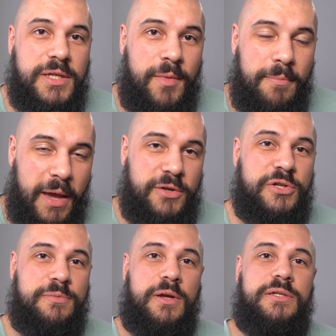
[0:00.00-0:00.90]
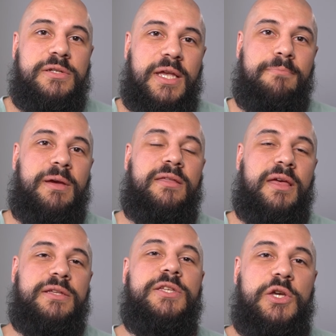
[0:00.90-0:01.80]
to my Patreon sponsors, and big
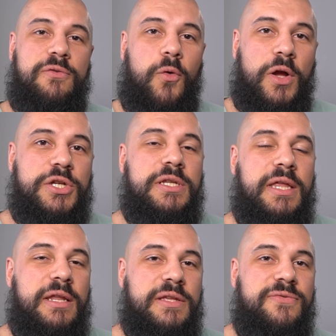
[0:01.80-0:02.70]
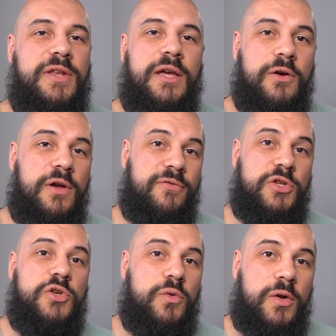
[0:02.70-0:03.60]
thanks to you for watching to the end of this video. If you
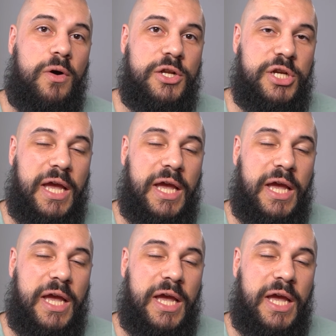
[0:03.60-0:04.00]
do want to watch